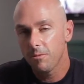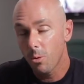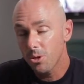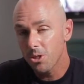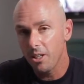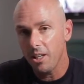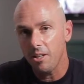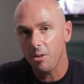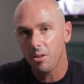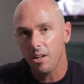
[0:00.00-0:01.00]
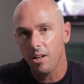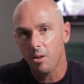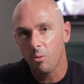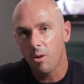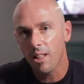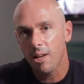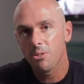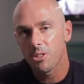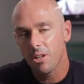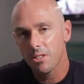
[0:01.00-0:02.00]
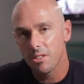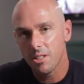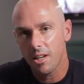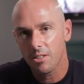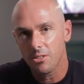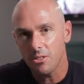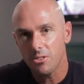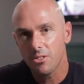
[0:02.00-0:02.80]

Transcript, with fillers: fortunately, uh, while I was in Austin, Texas,